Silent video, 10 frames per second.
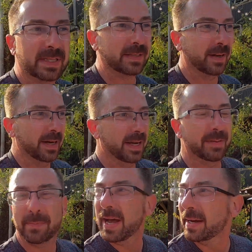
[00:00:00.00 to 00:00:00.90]
to start
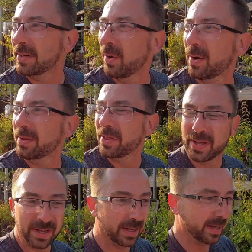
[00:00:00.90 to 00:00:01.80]
heading back north.
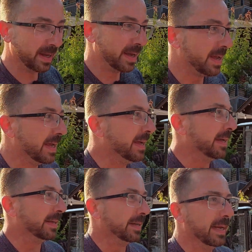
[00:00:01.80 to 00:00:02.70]

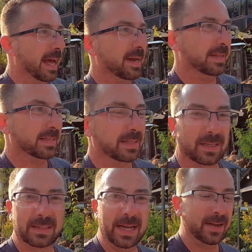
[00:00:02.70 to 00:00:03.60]
Get out of this
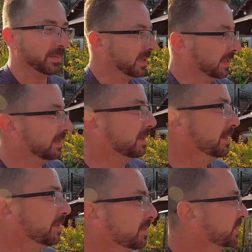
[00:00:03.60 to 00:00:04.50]
little town, but it was